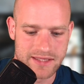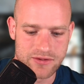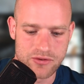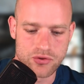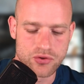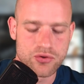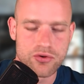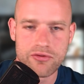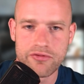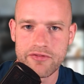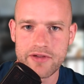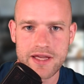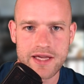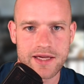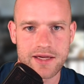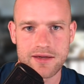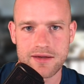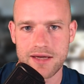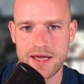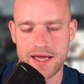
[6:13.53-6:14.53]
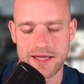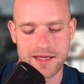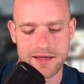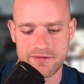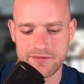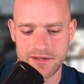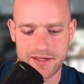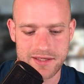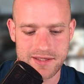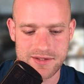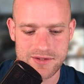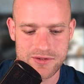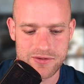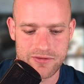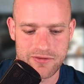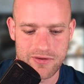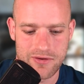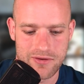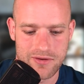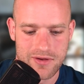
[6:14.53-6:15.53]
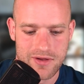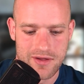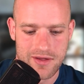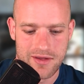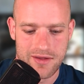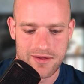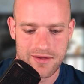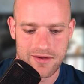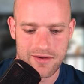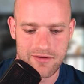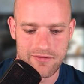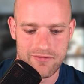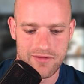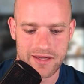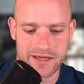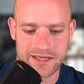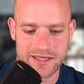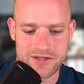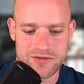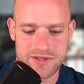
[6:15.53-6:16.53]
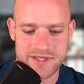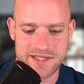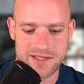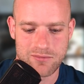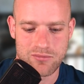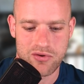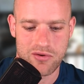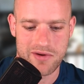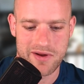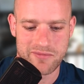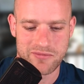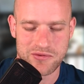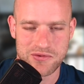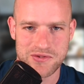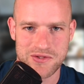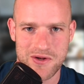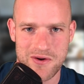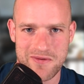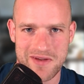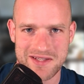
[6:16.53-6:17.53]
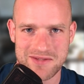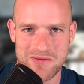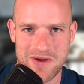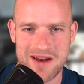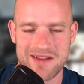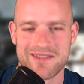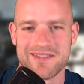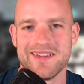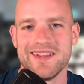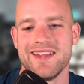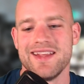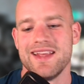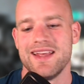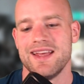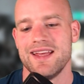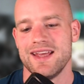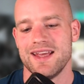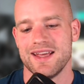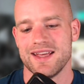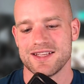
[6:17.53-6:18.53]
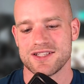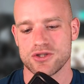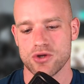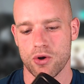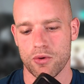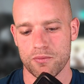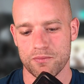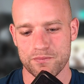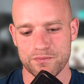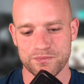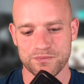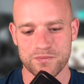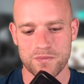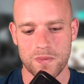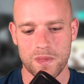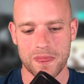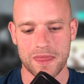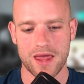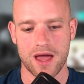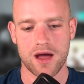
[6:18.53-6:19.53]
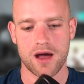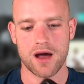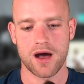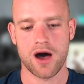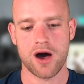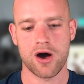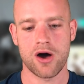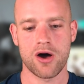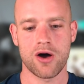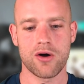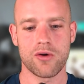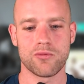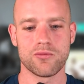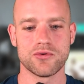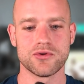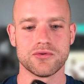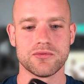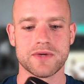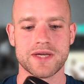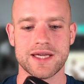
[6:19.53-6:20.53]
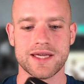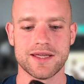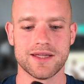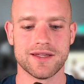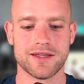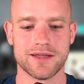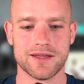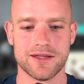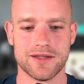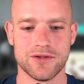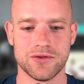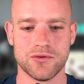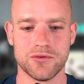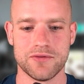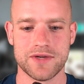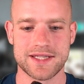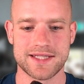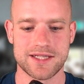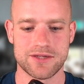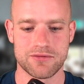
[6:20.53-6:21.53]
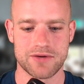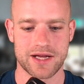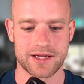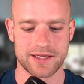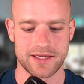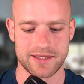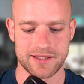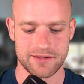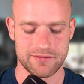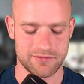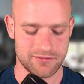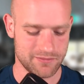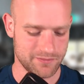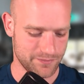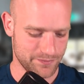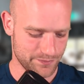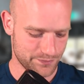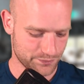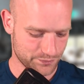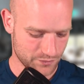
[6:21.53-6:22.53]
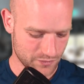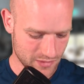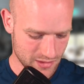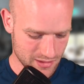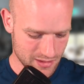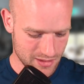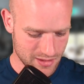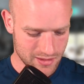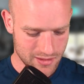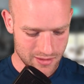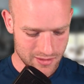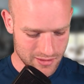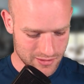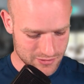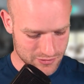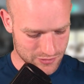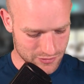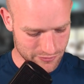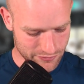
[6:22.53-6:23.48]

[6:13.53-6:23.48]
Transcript: a new thing, and I think it's a very interesting problem to solve as well. So how would we do this in React Native? So the